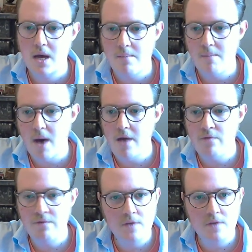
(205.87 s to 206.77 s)
my
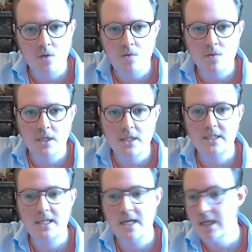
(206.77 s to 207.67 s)
reviews,
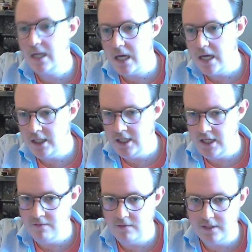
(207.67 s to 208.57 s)
is that I
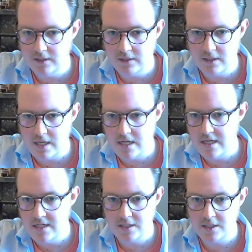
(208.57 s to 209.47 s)
give a little
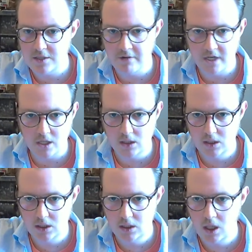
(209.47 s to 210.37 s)

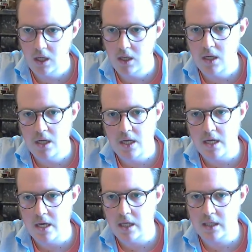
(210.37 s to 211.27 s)
historical
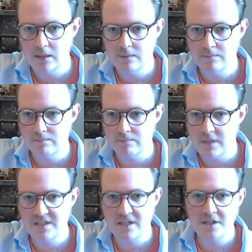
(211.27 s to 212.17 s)

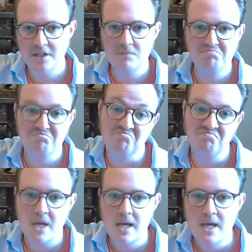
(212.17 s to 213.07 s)
insight.
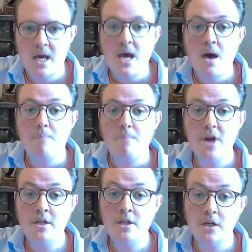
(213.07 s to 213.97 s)

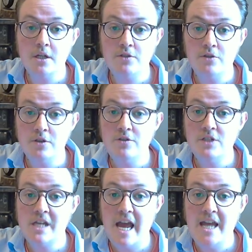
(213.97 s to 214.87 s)
Brand got introduced
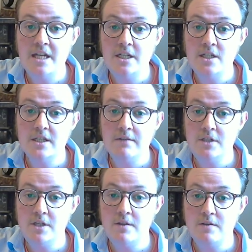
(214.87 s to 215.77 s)
in
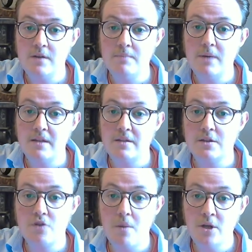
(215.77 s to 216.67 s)
1873 by the
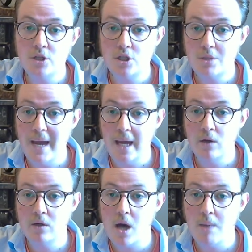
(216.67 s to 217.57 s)
Drummond
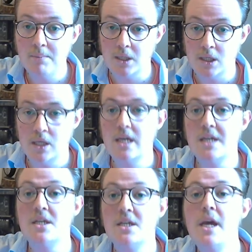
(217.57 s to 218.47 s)
Tobacco Company.
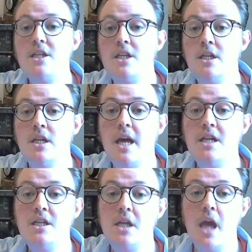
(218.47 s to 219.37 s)
In
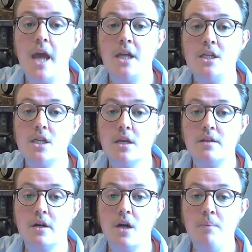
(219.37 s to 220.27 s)
1888,
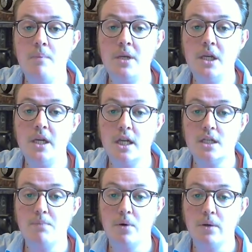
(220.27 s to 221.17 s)
the company
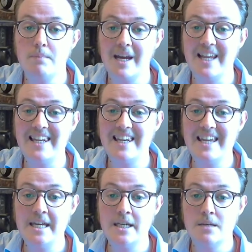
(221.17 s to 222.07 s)
gets bought by
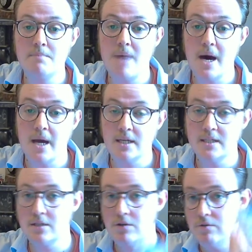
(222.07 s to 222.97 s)
Liggett and Myers.
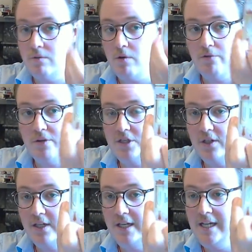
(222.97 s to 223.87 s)
So,
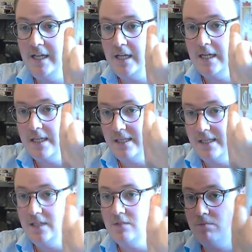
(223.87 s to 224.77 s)
originally,
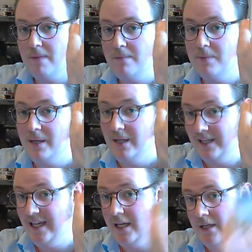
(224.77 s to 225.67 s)
these were made by
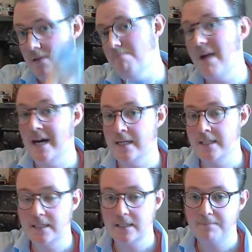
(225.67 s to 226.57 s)
Liggett and
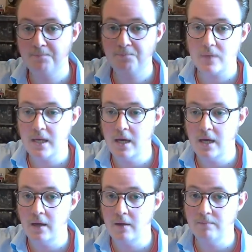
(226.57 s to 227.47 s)
Myers
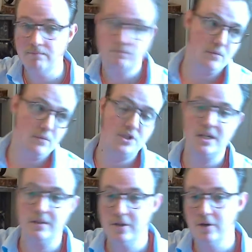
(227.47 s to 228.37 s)

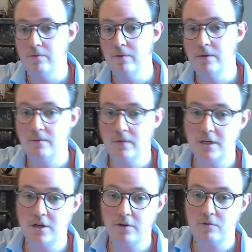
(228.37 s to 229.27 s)
until, it
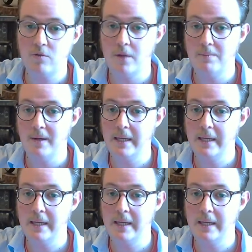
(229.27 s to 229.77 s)
got acquired